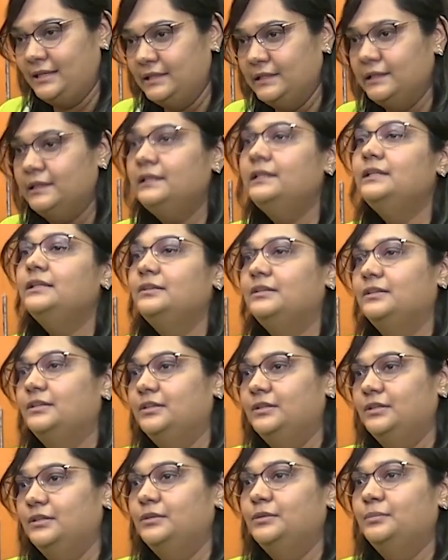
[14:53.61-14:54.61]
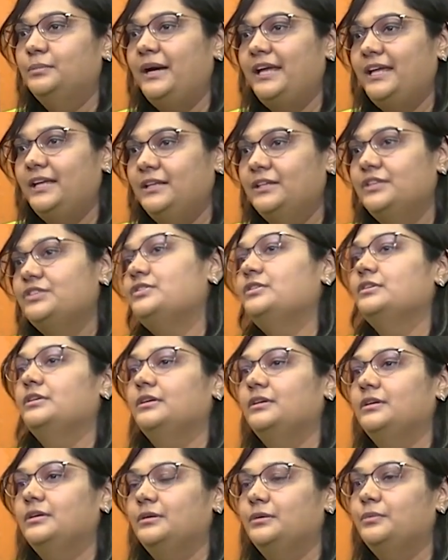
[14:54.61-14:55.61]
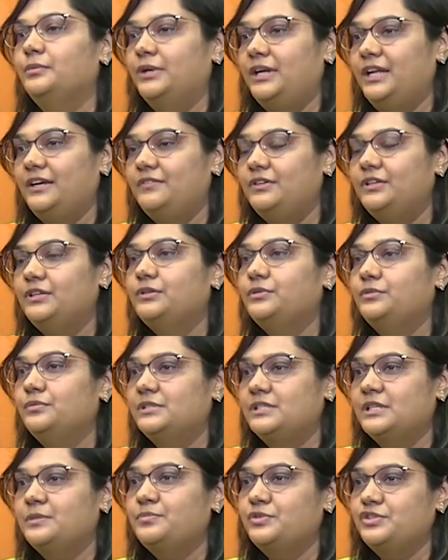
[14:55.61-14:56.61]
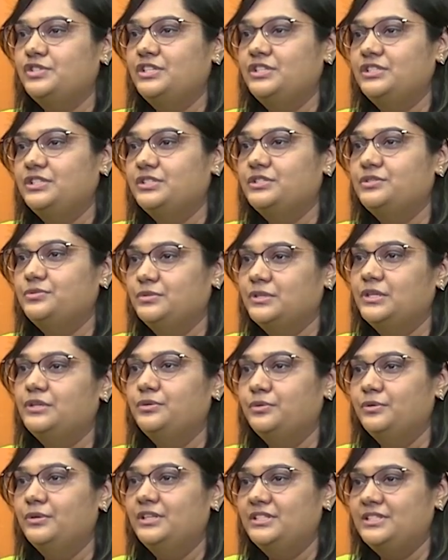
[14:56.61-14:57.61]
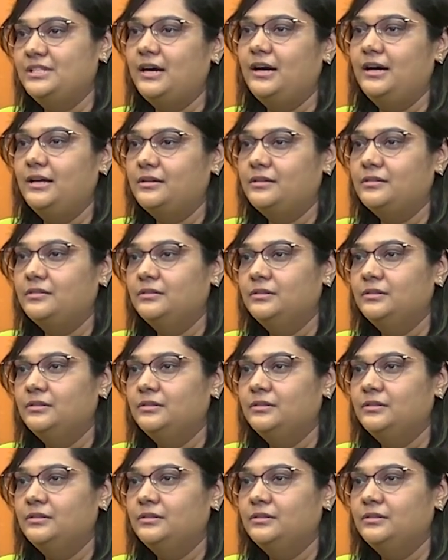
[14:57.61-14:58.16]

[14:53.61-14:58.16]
learn by whatever the rules and procedures do's and don'ts are.